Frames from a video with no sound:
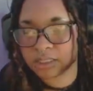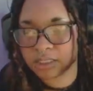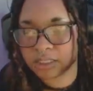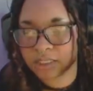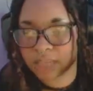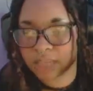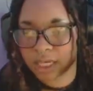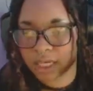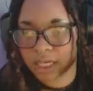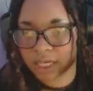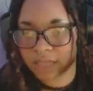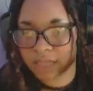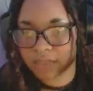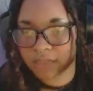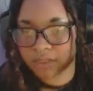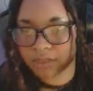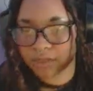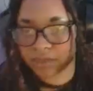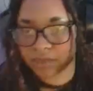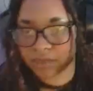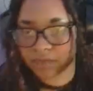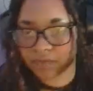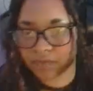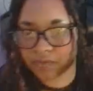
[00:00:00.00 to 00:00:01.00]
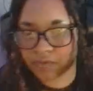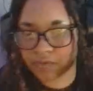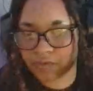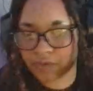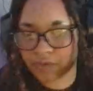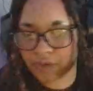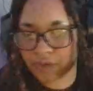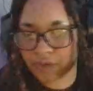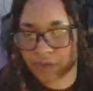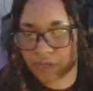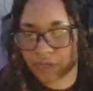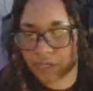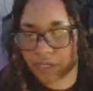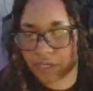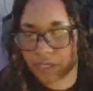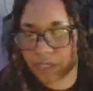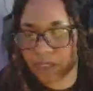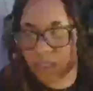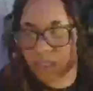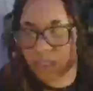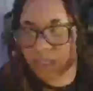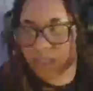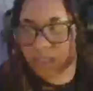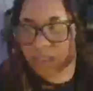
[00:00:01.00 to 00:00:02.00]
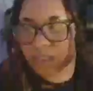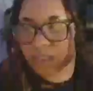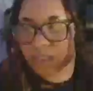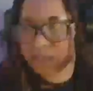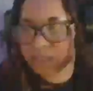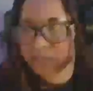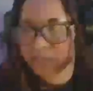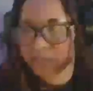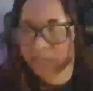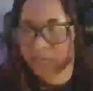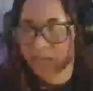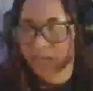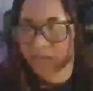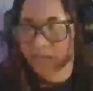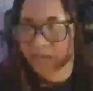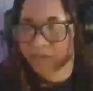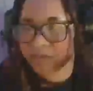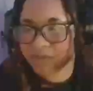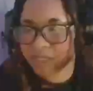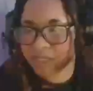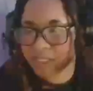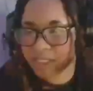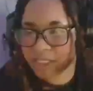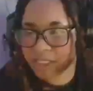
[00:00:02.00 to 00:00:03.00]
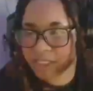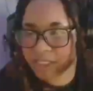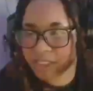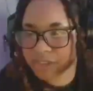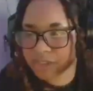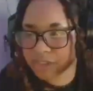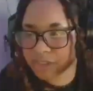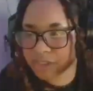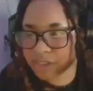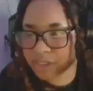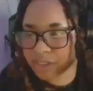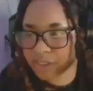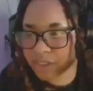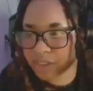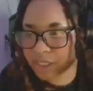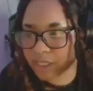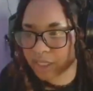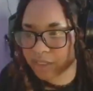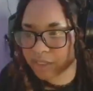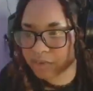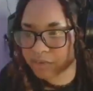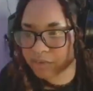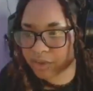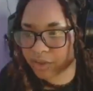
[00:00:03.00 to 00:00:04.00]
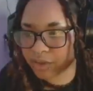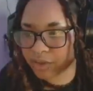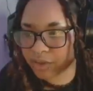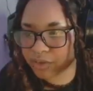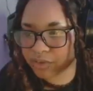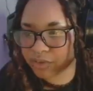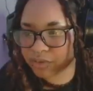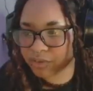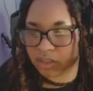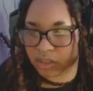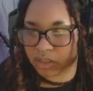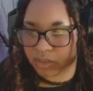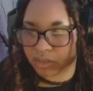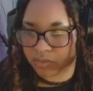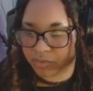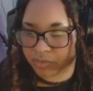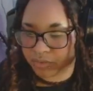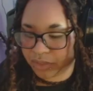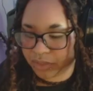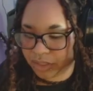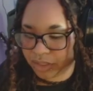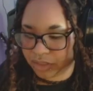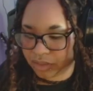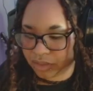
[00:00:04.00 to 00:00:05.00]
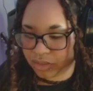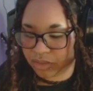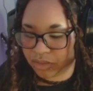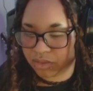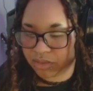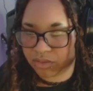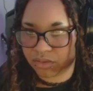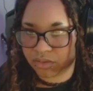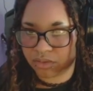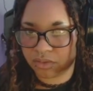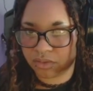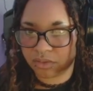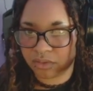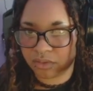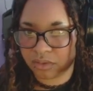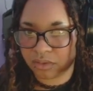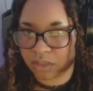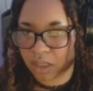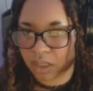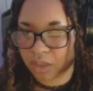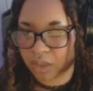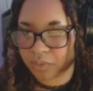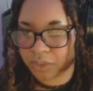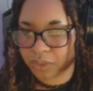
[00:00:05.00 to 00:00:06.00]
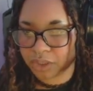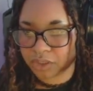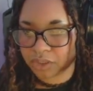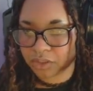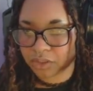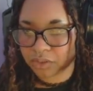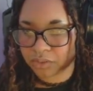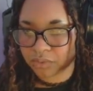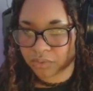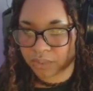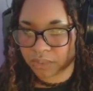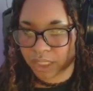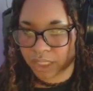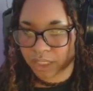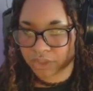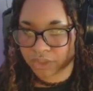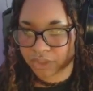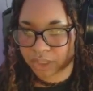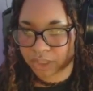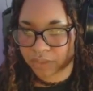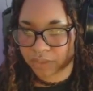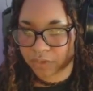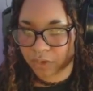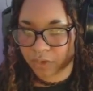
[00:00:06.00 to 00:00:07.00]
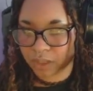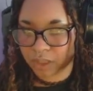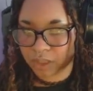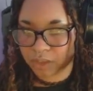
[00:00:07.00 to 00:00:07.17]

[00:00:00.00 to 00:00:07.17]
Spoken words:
that so far. Let's see if we have any kitchen clutter. I don't know if we do. Oh, we do. We actually have quite a